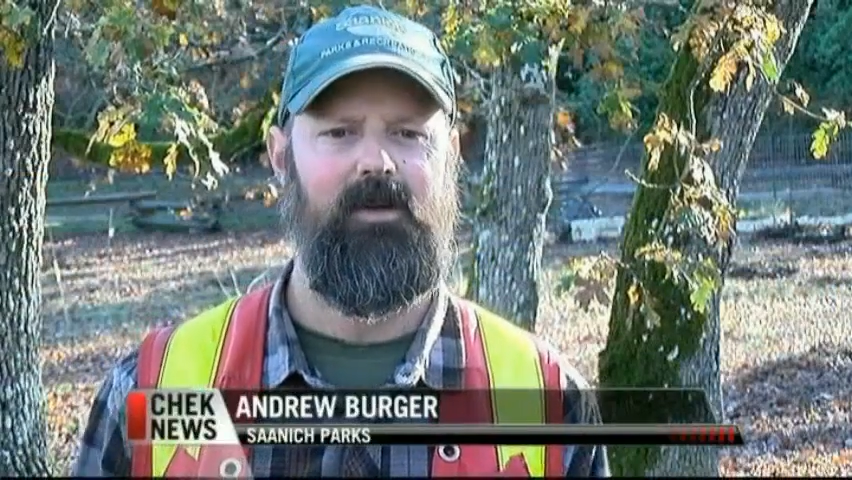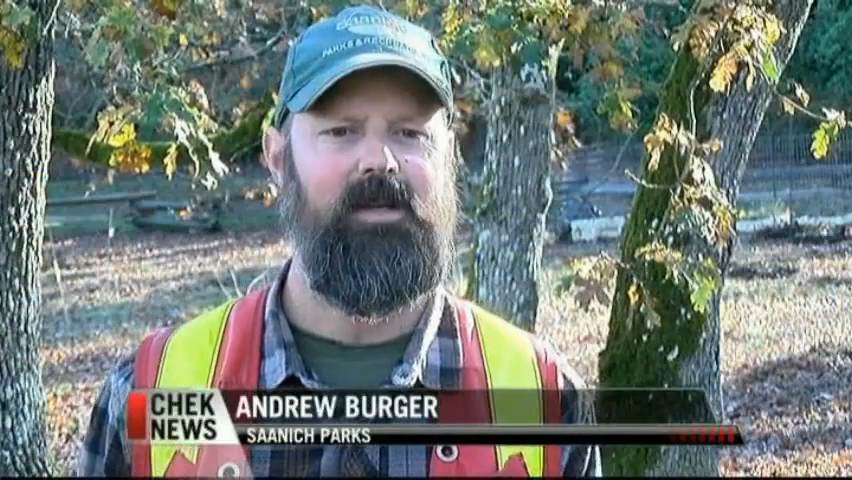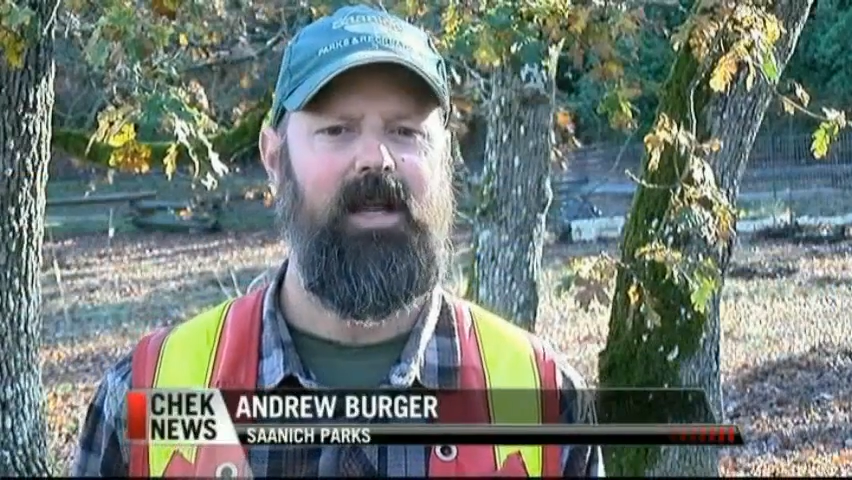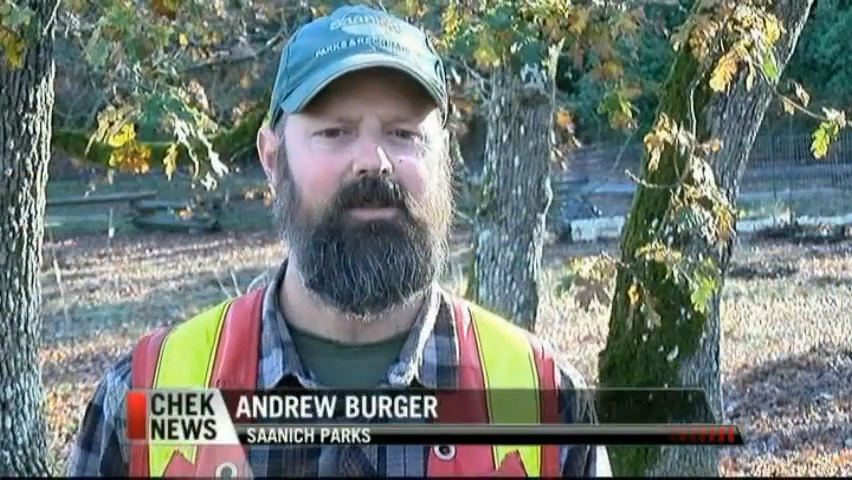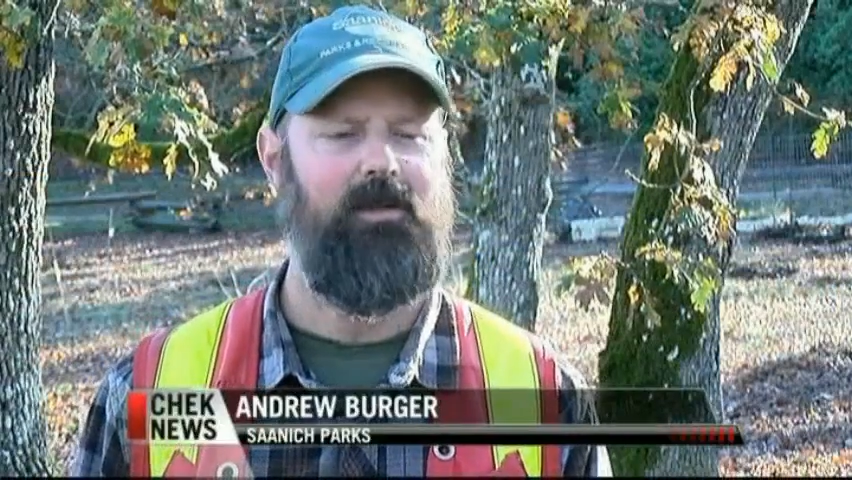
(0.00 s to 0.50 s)
our
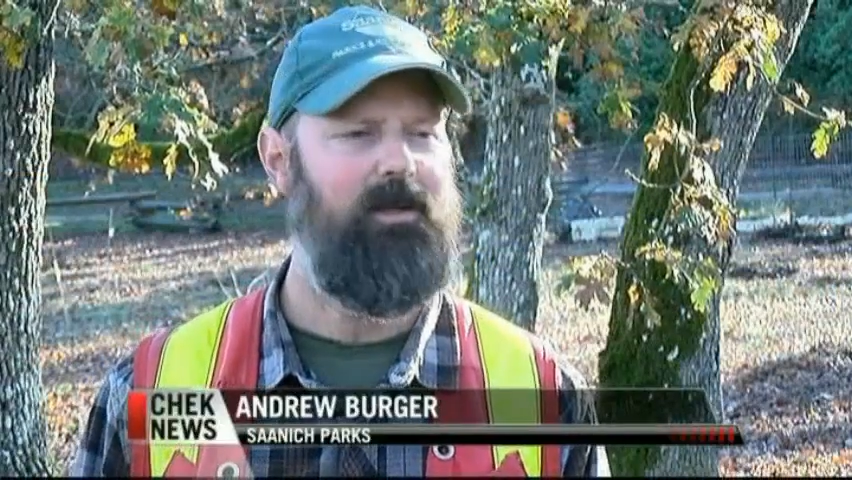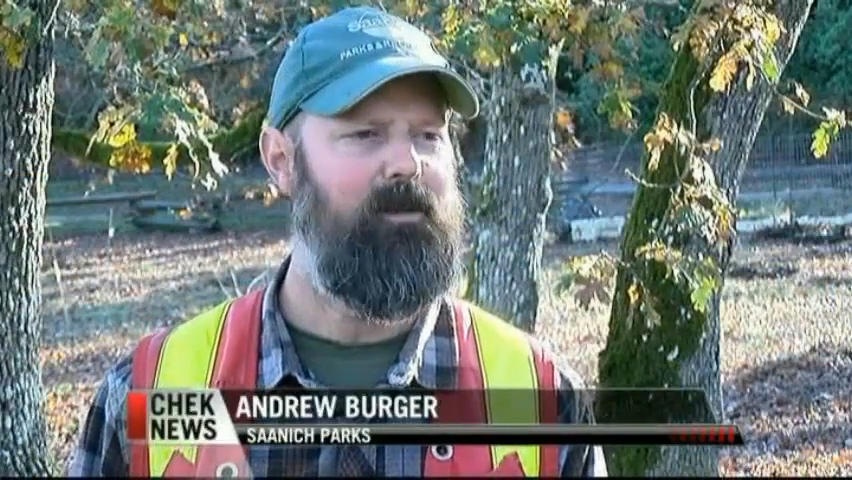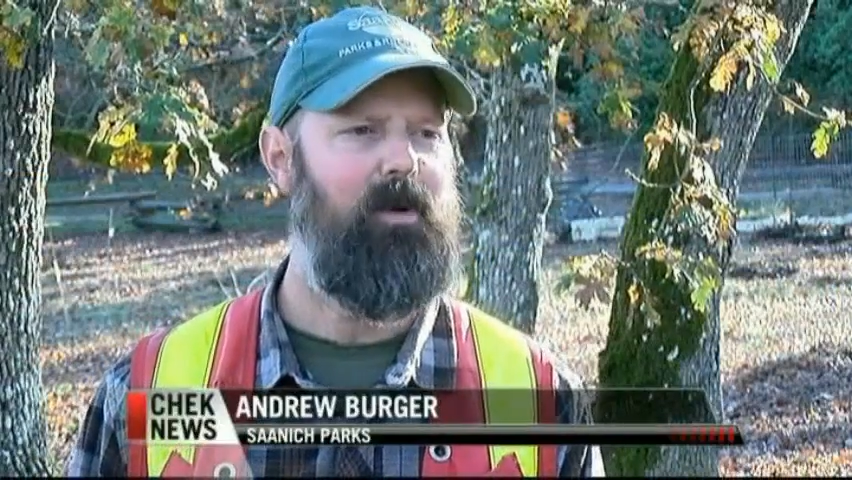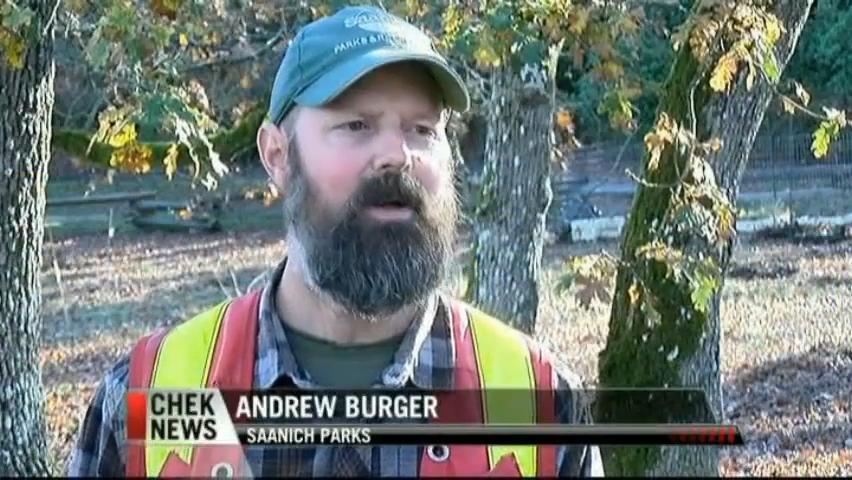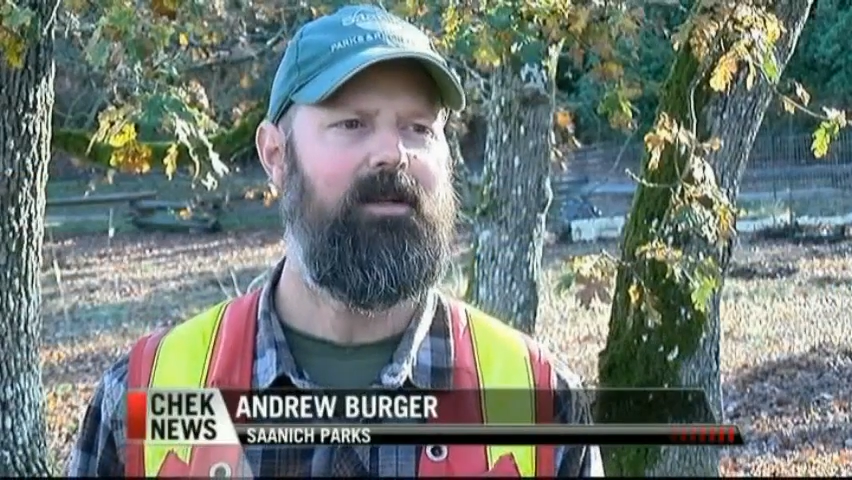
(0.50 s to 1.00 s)
natural area
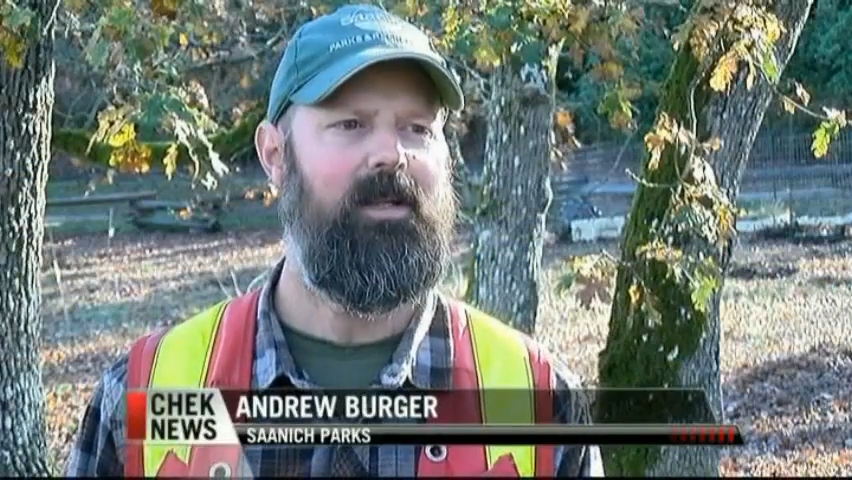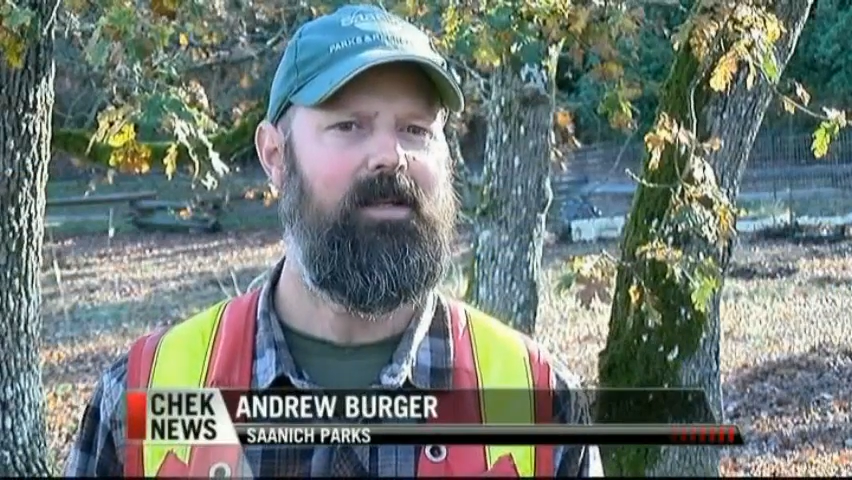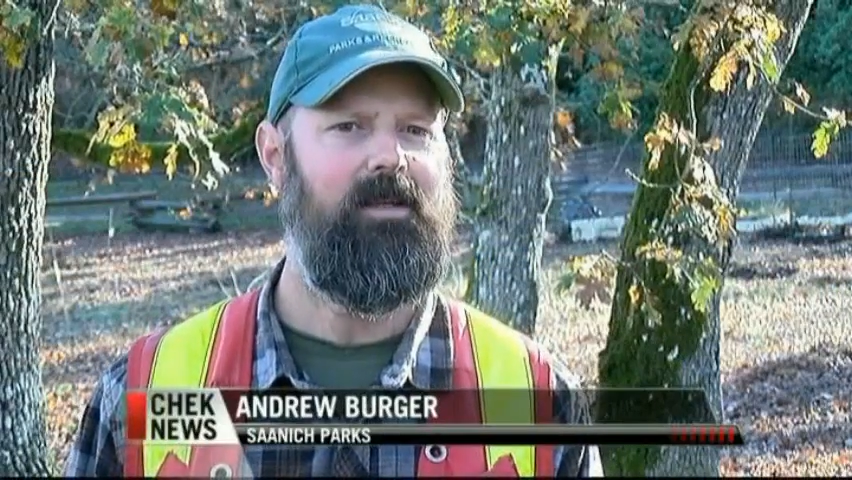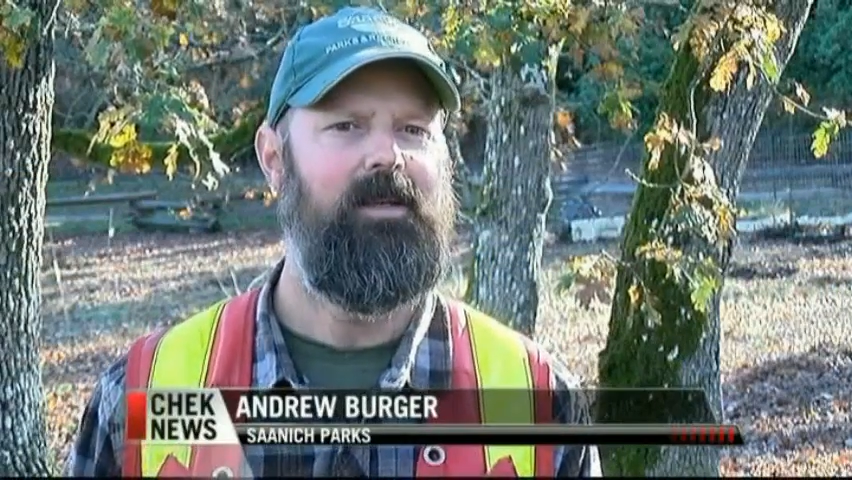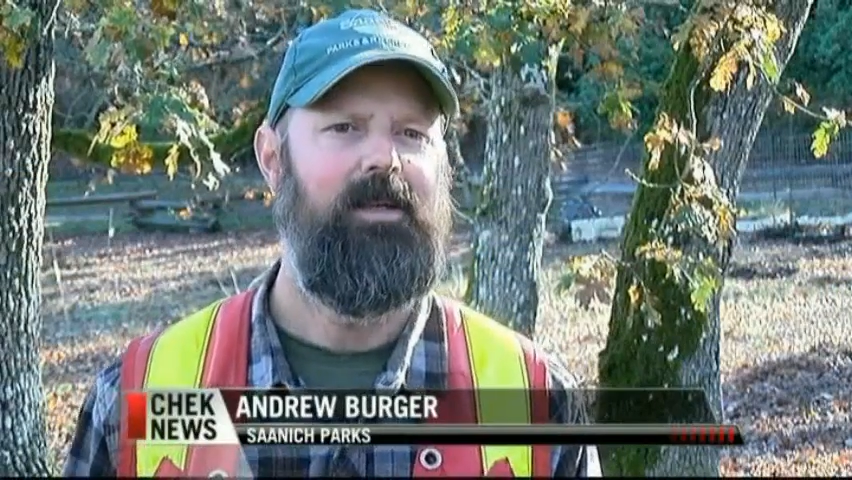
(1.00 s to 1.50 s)
parkland.